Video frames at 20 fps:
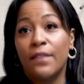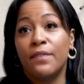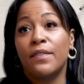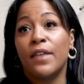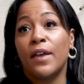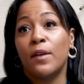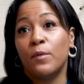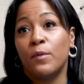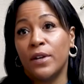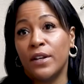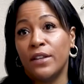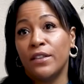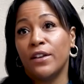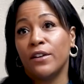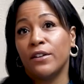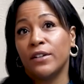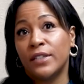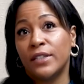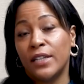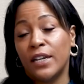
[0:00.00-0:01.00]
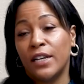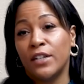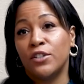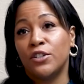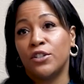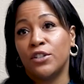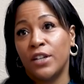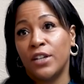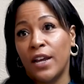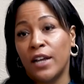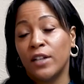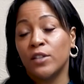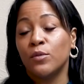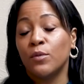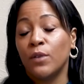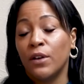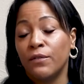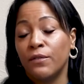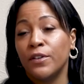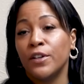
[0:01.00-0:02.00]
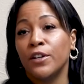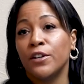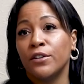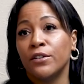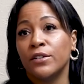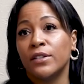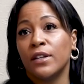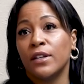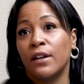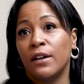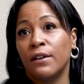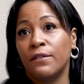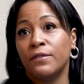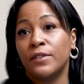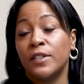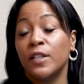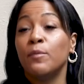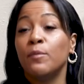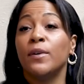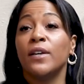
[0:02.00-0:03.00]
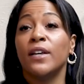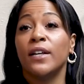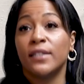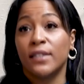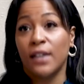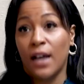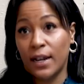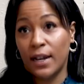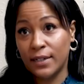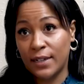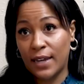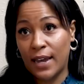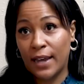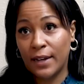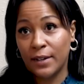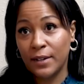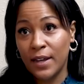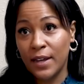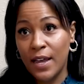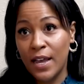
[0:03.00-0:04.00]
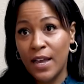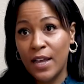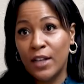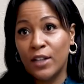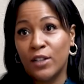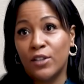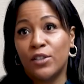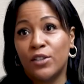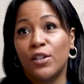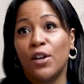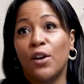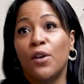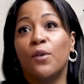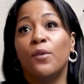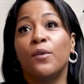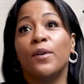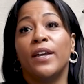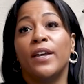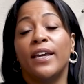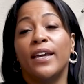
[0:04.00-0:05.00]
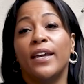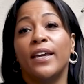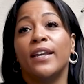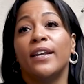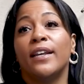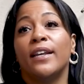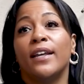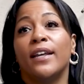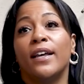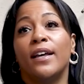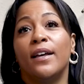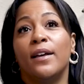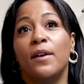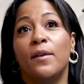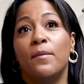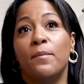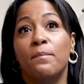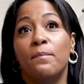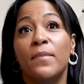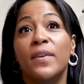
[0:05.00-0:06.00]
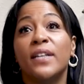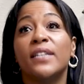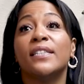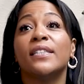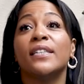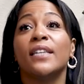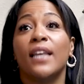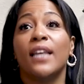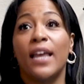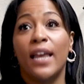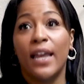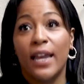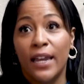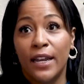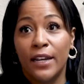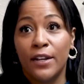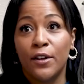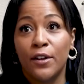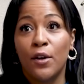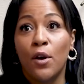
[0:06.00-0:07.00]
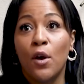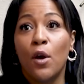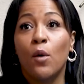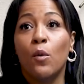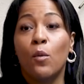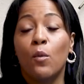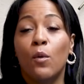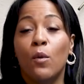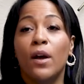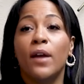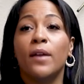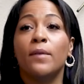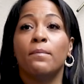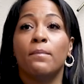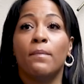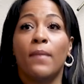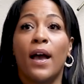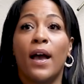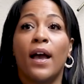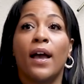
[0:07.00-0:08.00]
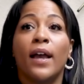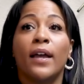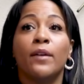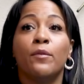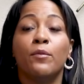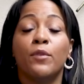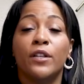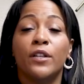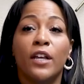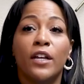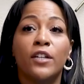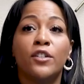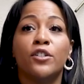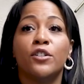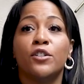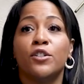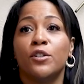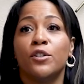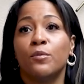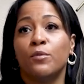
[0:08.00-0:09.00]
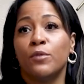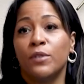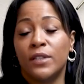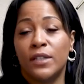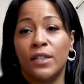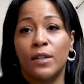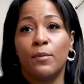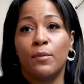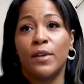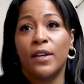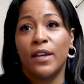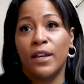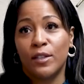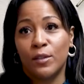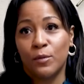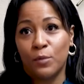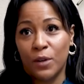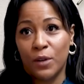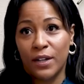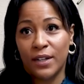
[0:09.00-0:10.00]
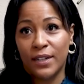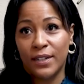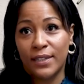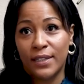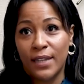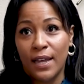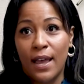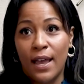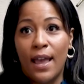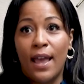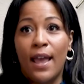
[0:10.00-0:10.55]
They went in there and said she had 12 years of CPS contact. So it misled what my relationship with CPS was.